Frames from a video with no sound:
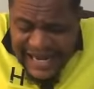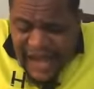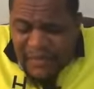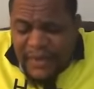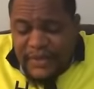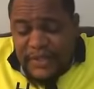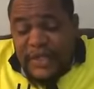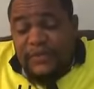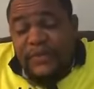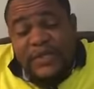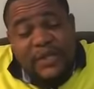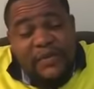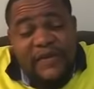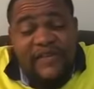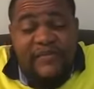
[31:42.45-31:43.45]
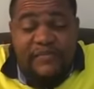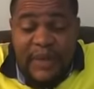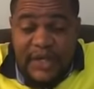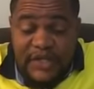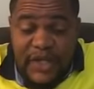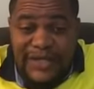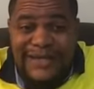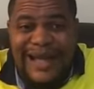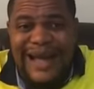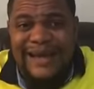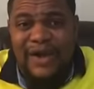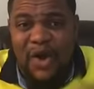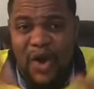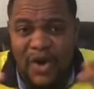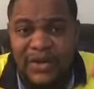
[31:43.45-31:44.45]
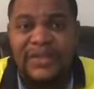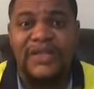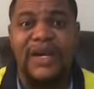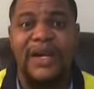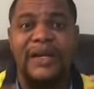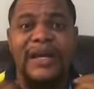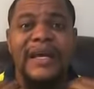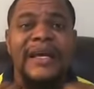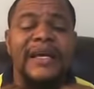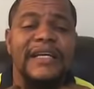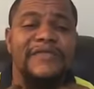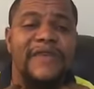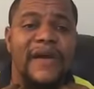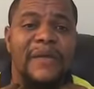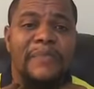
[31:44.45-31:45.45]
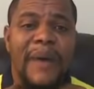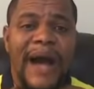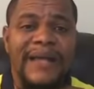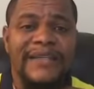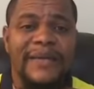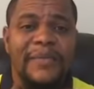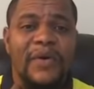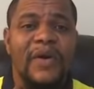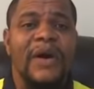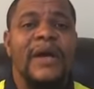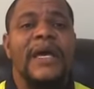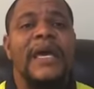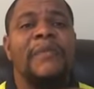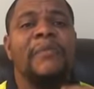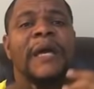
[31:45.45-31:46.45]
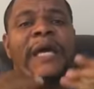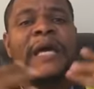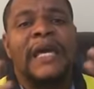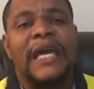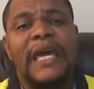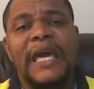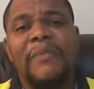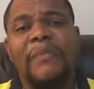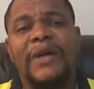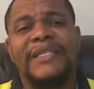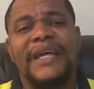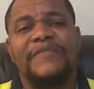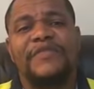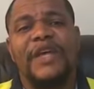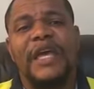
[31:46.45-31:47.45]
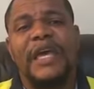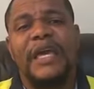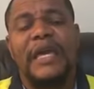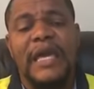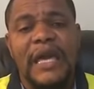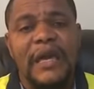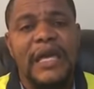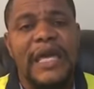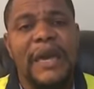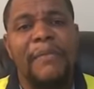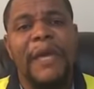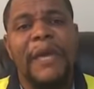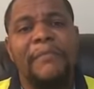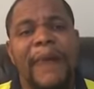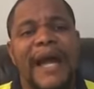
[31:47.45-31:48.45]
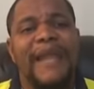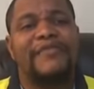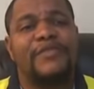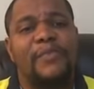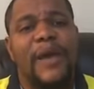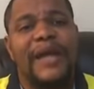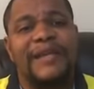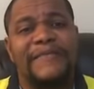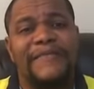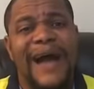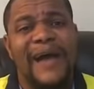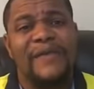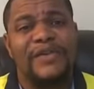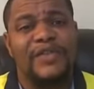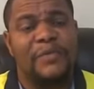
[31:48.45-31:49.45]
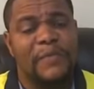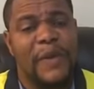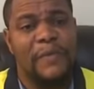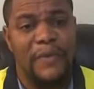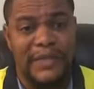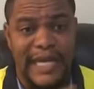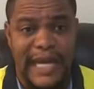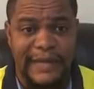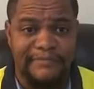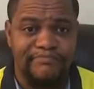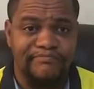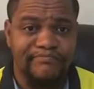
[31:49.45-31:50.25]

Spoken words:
Nangbe Church, which is a very big church. They had a concert. It's very possible he might have spread the virus to people there.